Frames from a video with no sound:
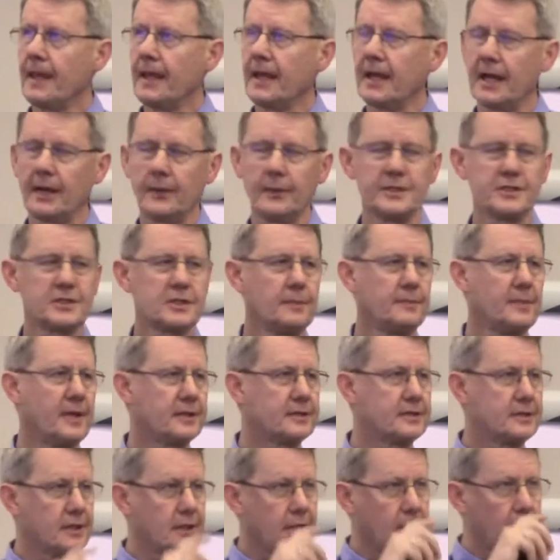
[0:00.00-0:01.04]
And I would
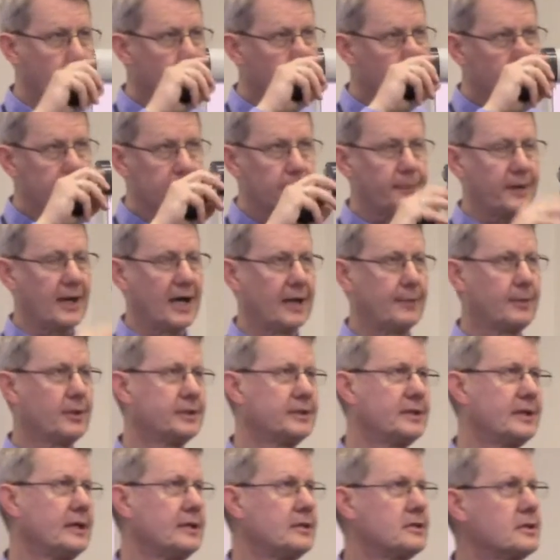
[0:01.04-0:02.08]
submit to you that the Bible
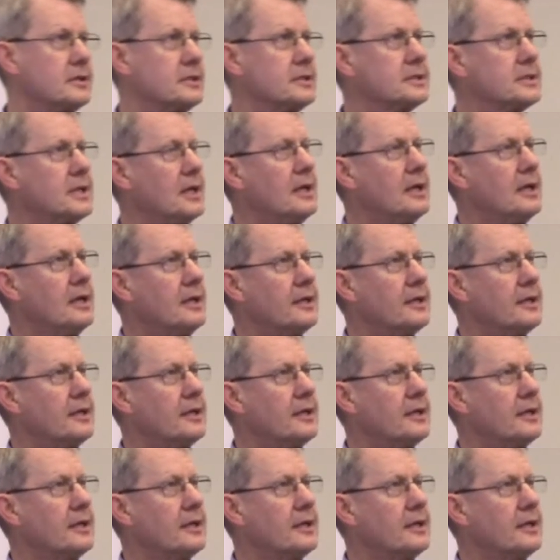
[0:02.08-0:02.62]
teaches